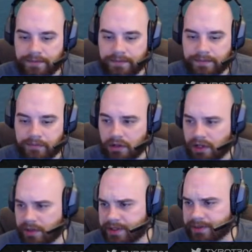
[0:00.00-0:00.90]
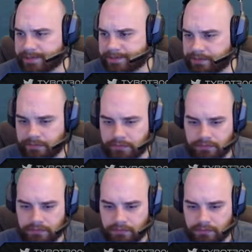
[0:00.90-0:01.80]
Or are we?
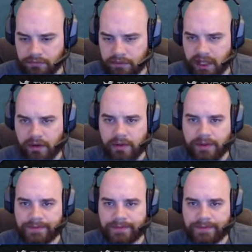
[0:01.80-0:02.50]
Yeah, we will.